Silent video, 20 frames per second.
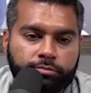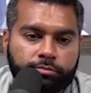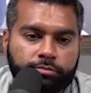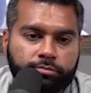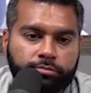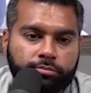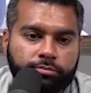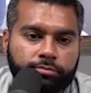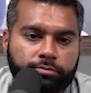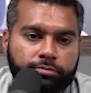
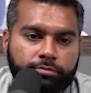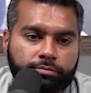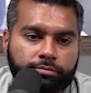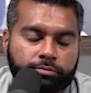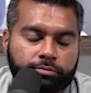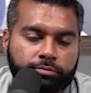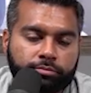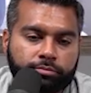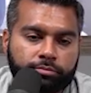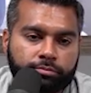
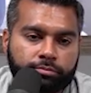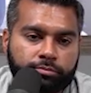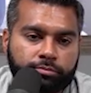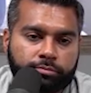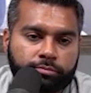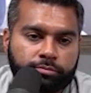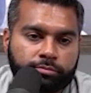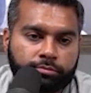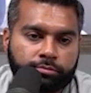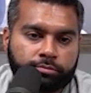
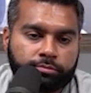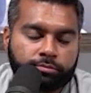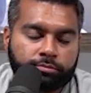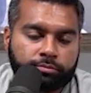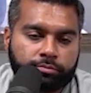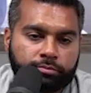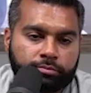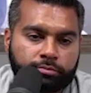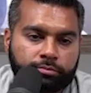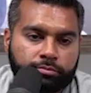
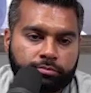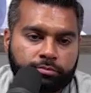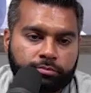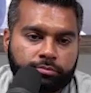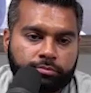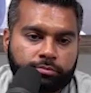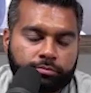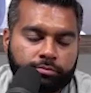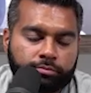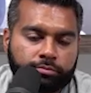
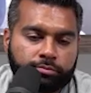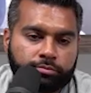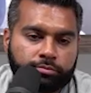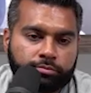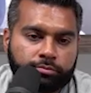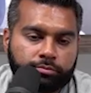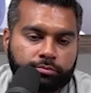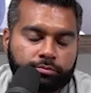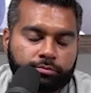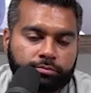
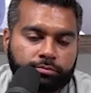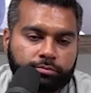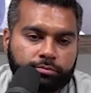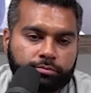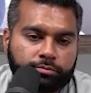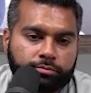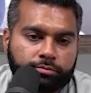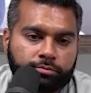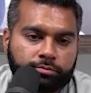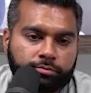
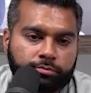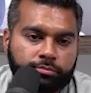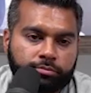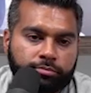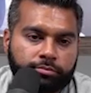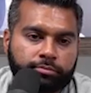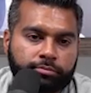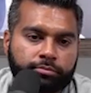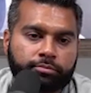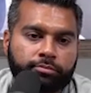
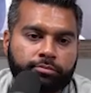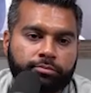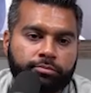(silent)